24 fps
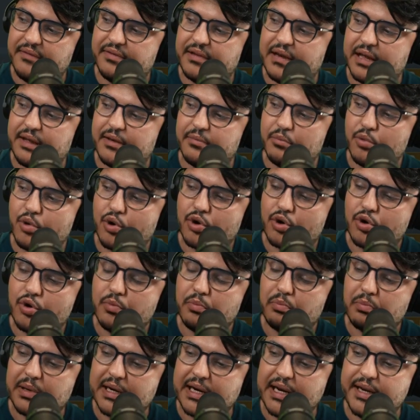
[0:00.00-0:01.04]
like more
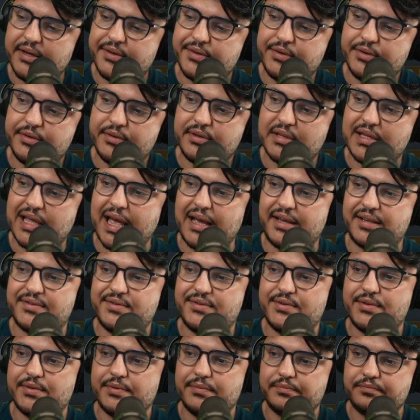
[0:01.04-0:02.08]
complete
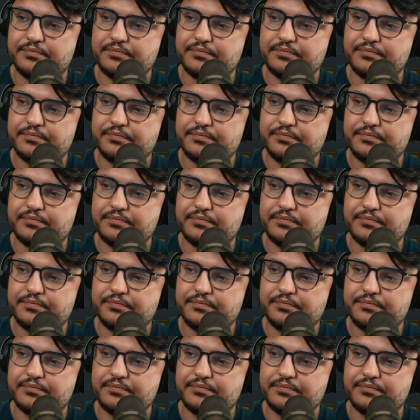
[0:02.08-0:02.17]
text,